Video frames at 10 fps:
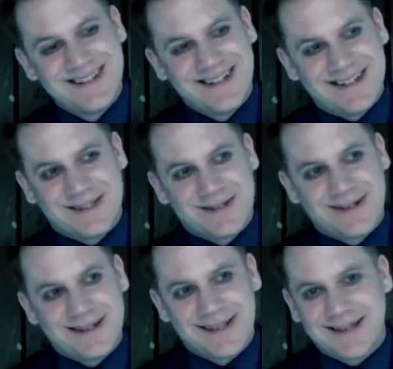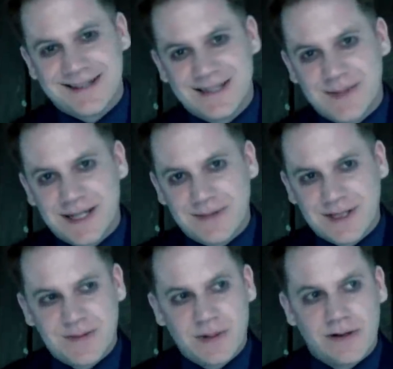It is not like they could speak with
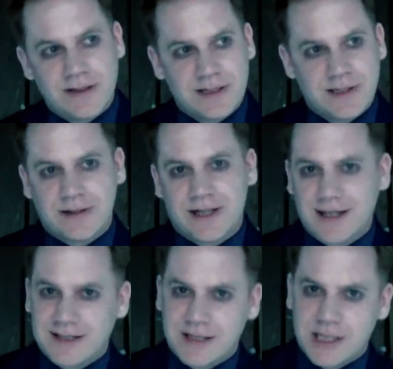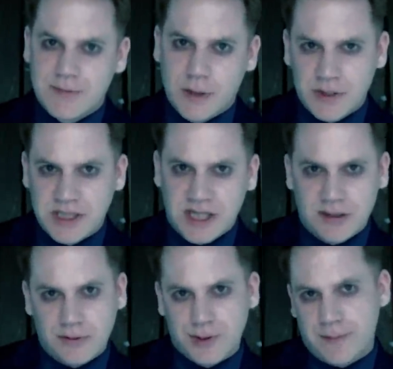spirits. It's not like they sent smoke
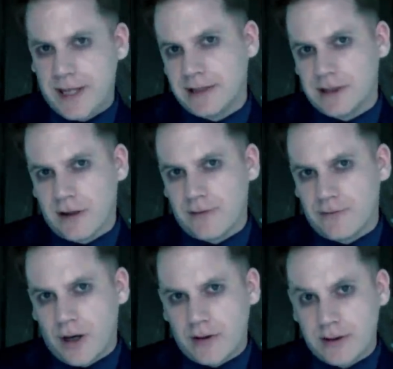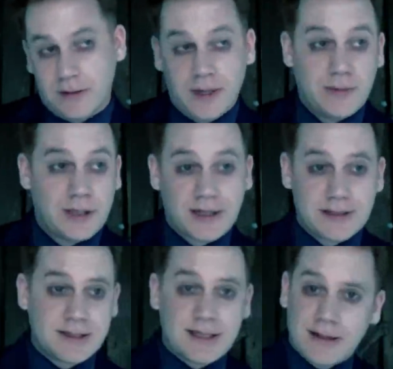signals or painted on rocks, or maybe that
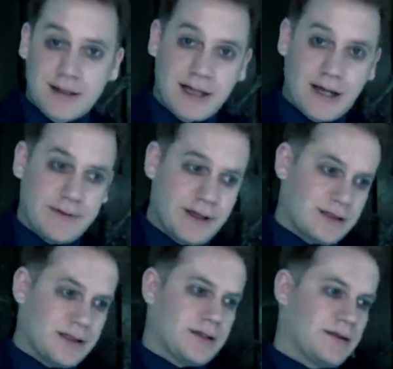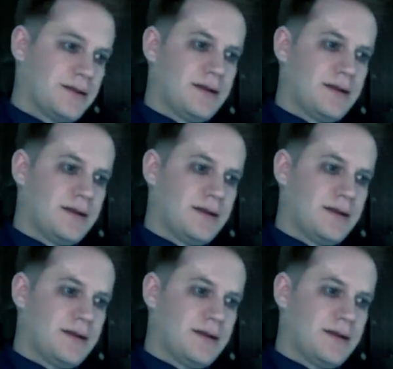is exactly how they did it.